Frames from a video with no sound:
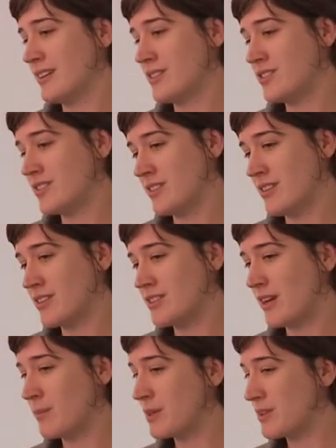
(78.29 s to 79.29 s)
In the
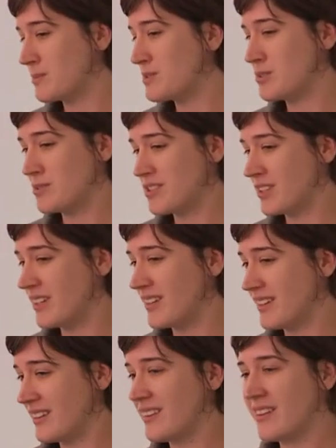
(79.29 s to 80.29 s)
suburbs, you
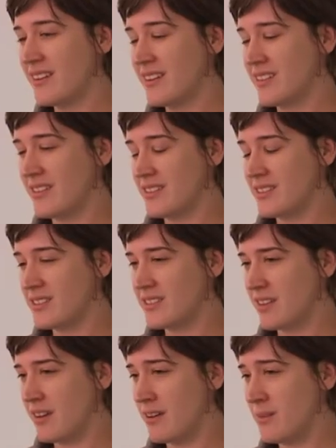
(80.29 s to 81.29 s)
see
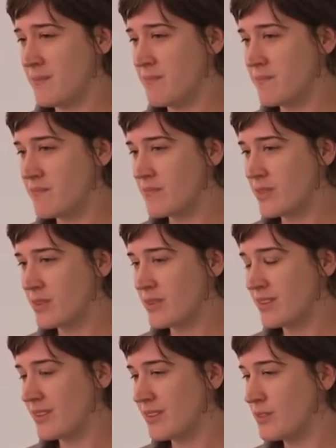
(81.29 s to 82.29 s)
these
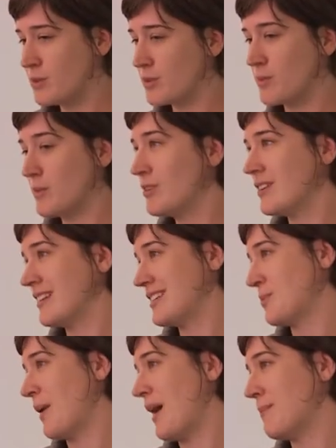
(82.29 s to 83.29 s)
new
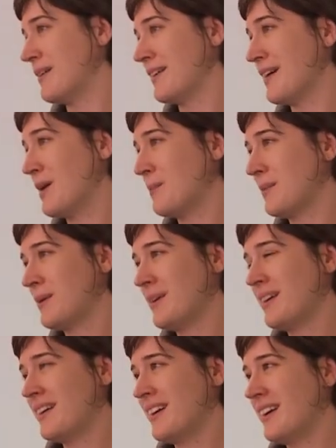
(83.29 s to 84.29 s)
communities popping up,
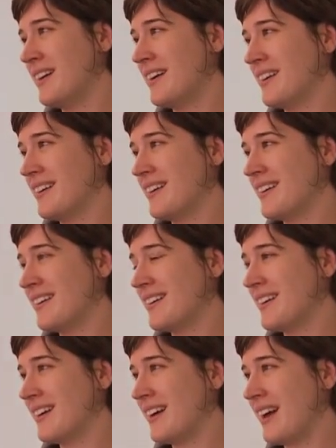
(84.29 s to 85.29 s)
and
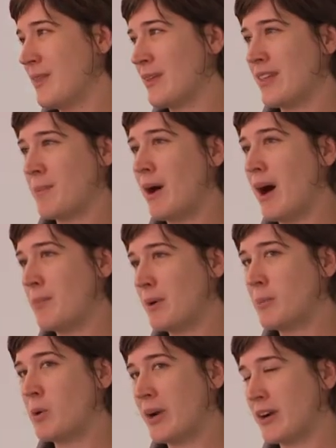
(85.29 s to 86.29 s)
I think they pop
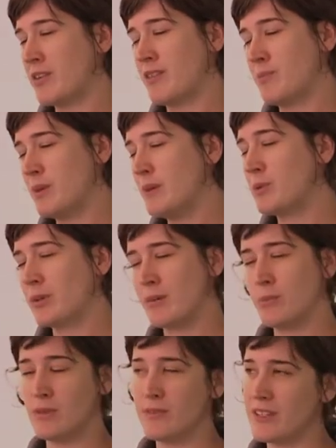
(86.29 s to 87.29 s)
up quicker than people can
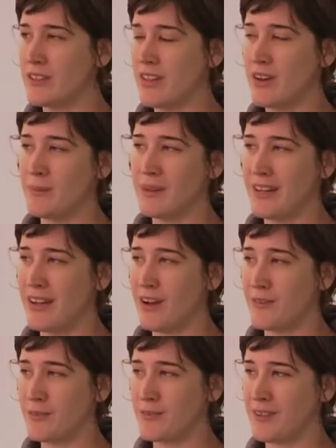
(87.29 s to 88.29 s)
move into them, and I
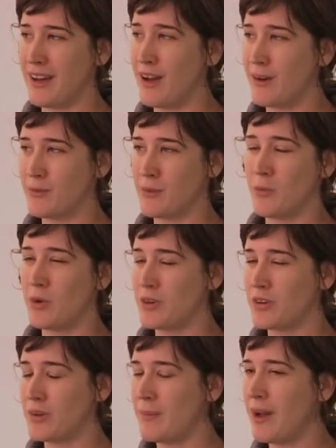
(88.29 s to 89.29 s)
often
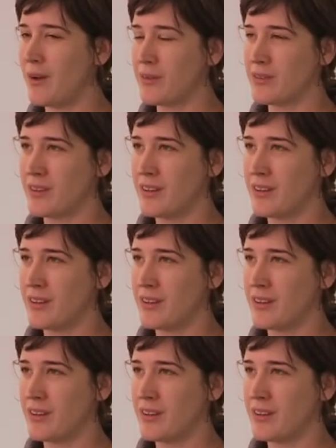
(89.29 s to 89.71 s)
wonder about